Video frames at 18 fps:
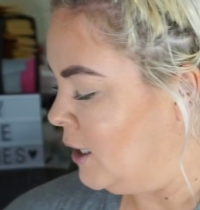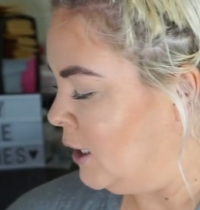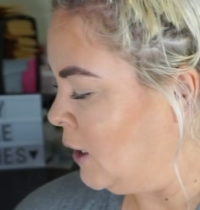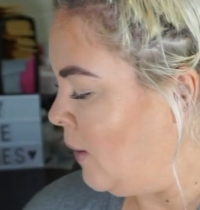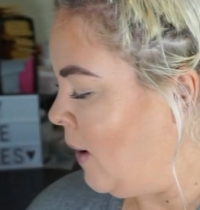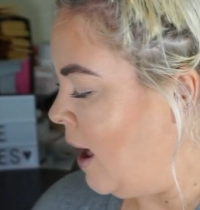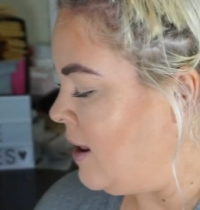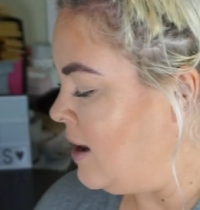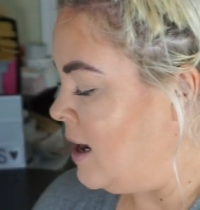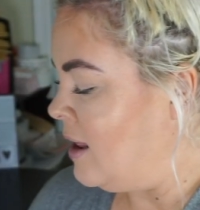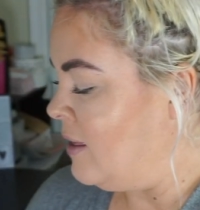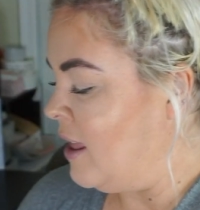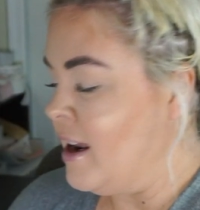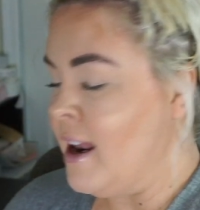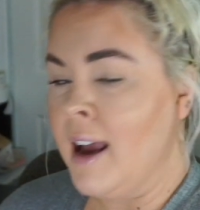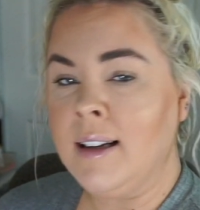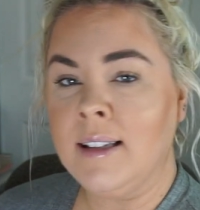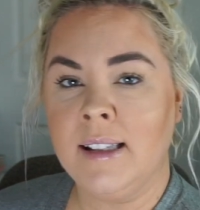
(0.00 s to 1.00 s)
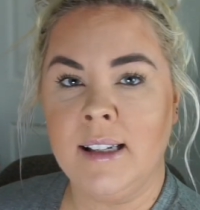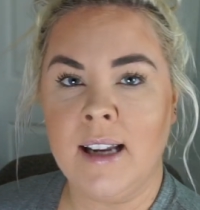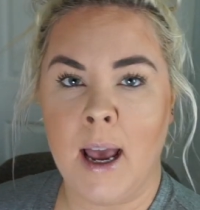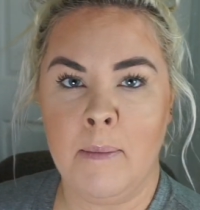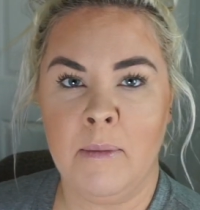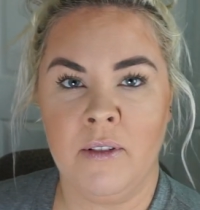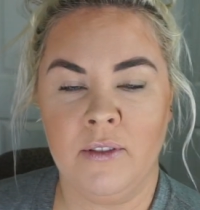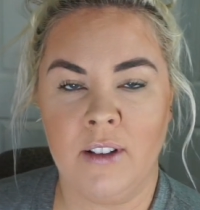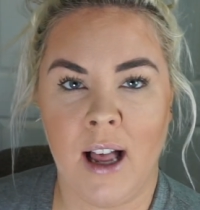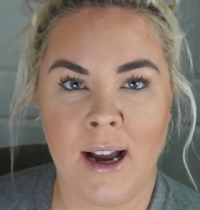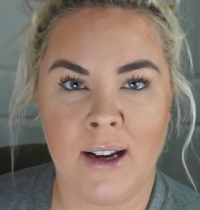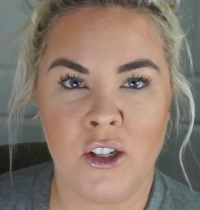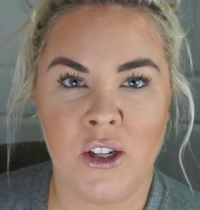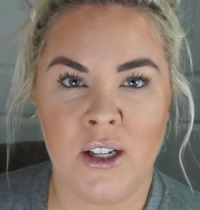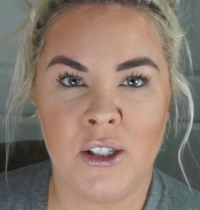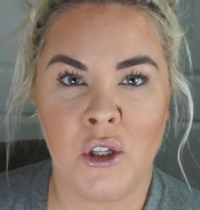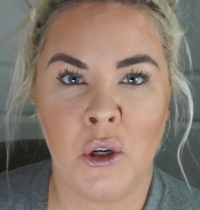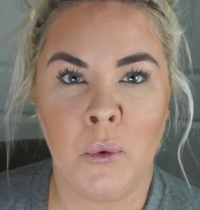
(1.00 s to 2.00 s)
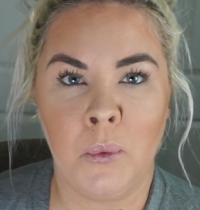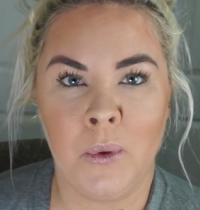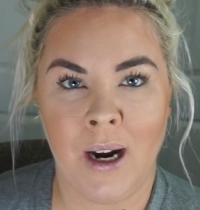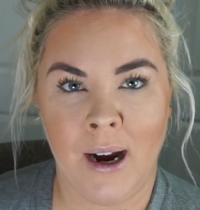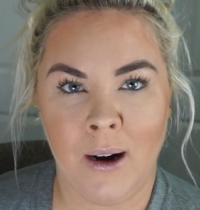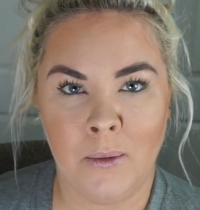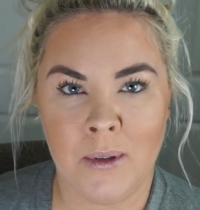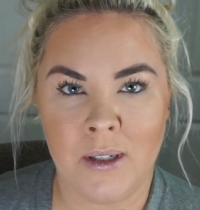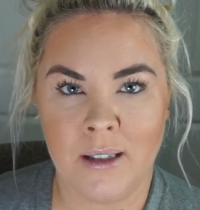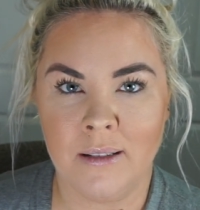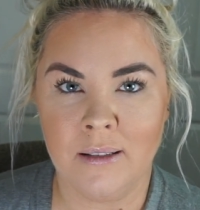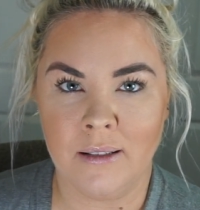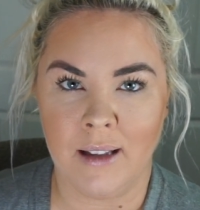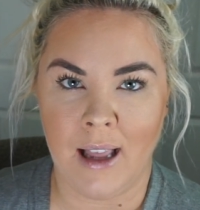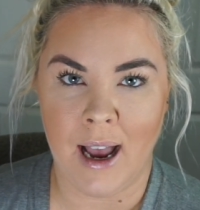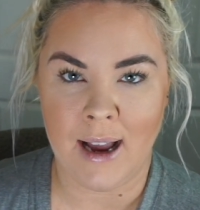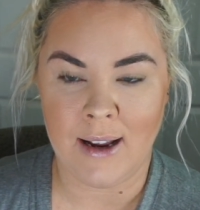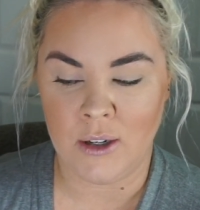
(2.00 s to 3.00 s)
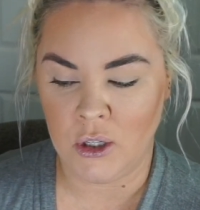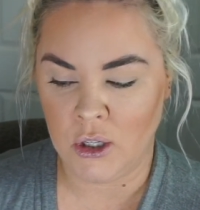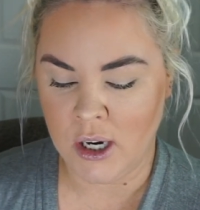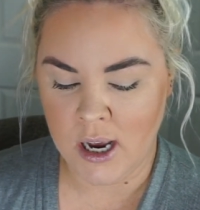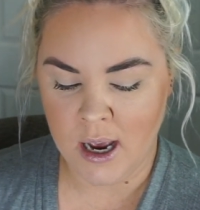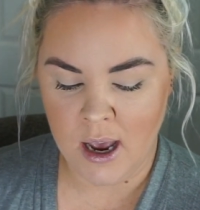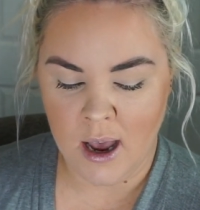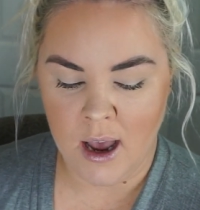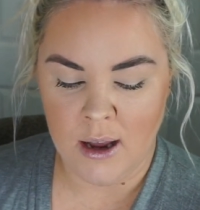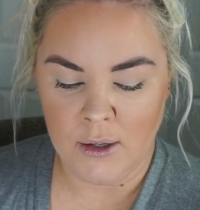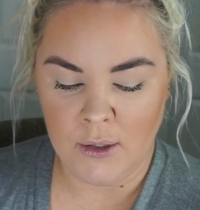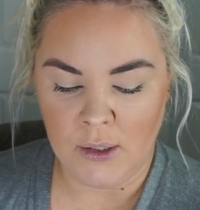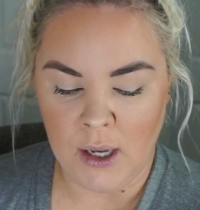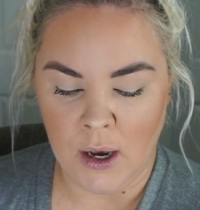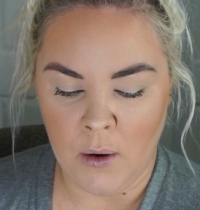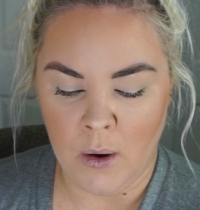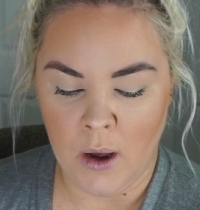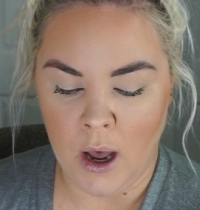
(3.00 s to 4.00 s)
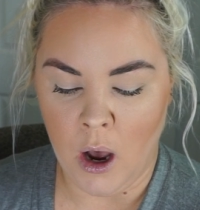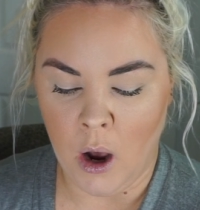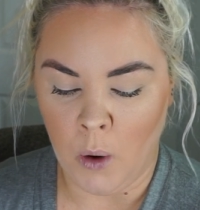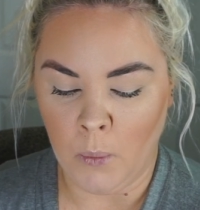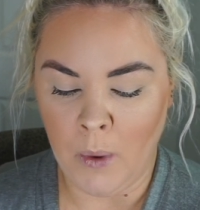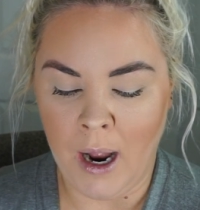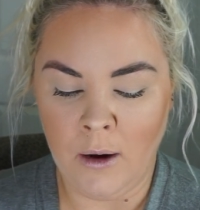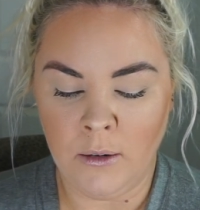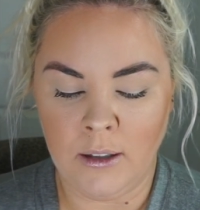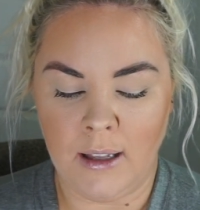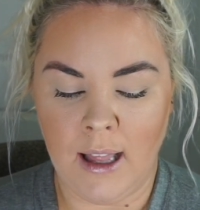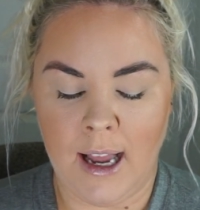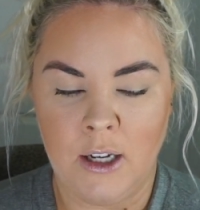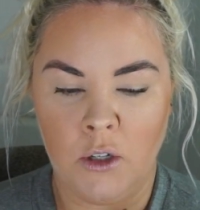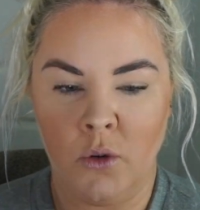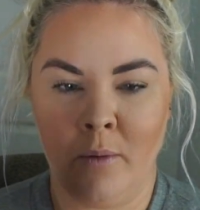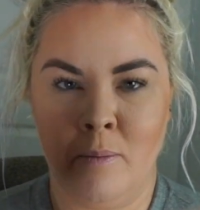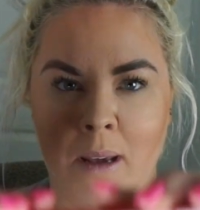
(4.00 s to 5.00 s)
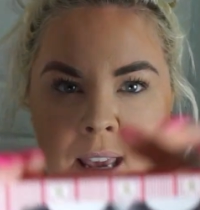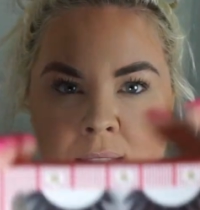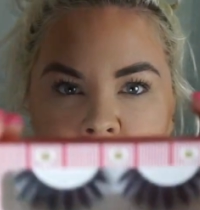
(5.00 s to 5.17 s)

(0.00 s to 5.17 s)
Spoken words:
So the next type of lash is a round lash. So a round lash would be